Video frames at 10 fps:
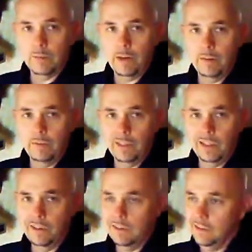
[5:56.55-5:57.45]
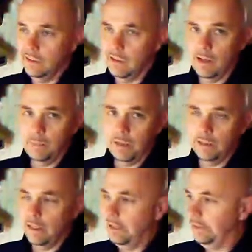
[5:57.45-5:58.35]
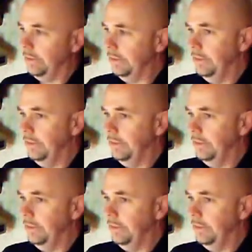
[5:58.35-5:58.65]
I made a video. Sorry about that.